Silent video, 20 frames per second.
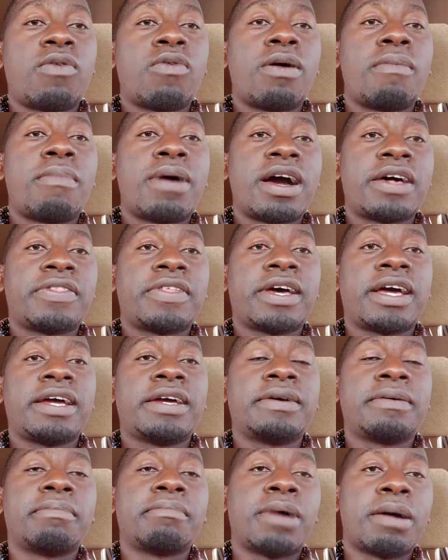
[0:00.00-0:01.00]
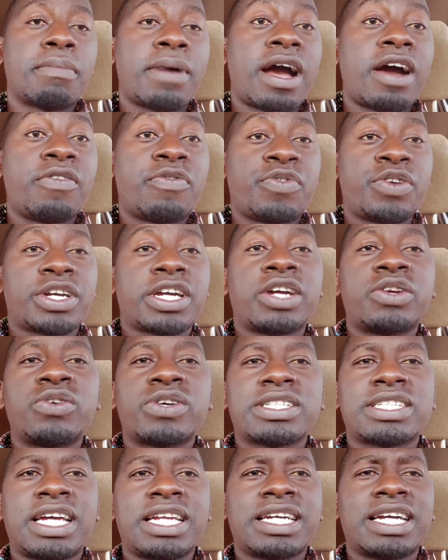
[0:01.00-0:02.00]
our mother, Mama Africa,
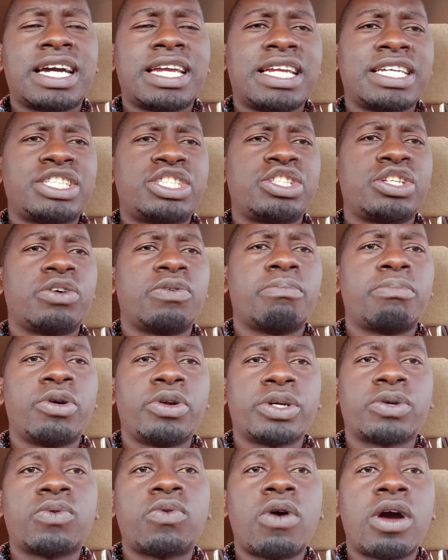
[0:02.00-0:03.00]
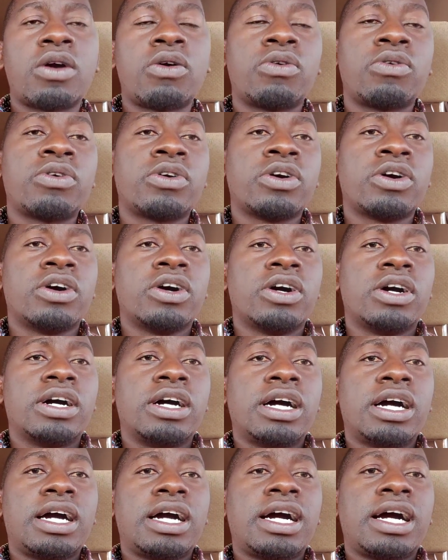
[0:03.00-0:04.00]
Dr. Kana Chilombori Kwao,
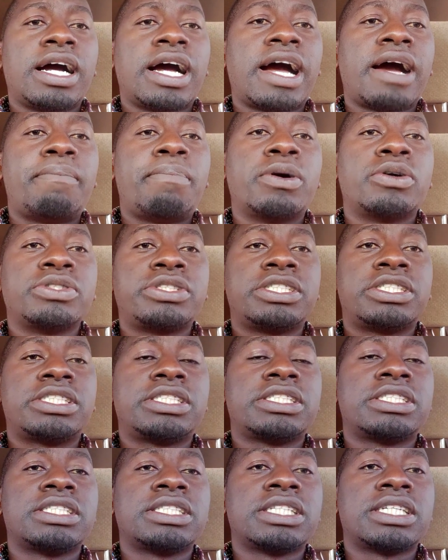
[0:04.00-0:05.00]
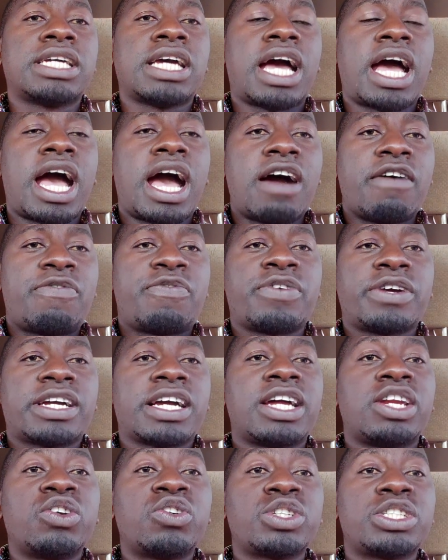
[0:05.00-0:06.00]
about
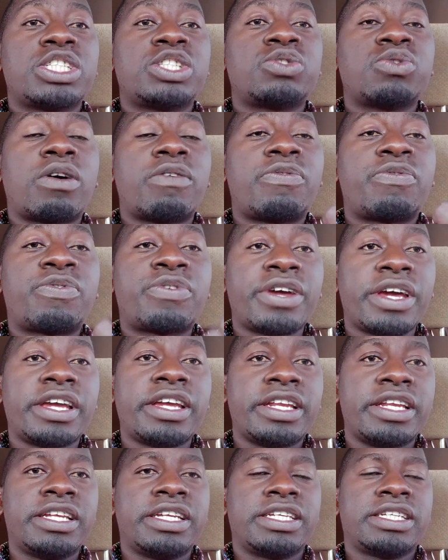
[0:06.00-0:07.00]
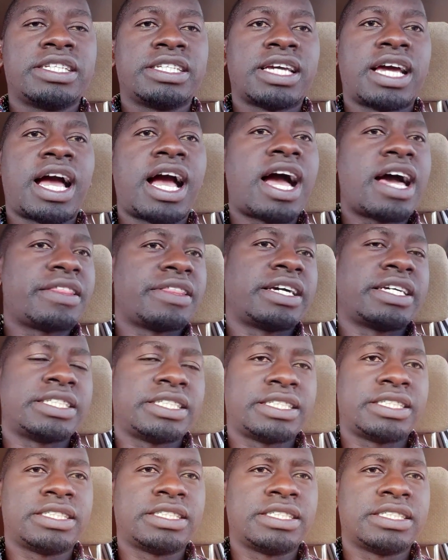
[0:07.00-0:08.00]
Africa not to afraid
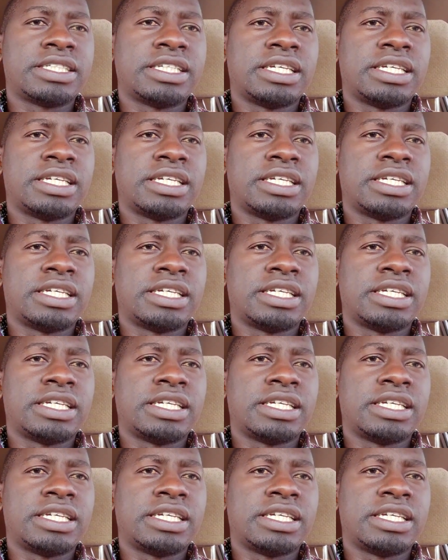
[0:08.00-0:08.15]
others.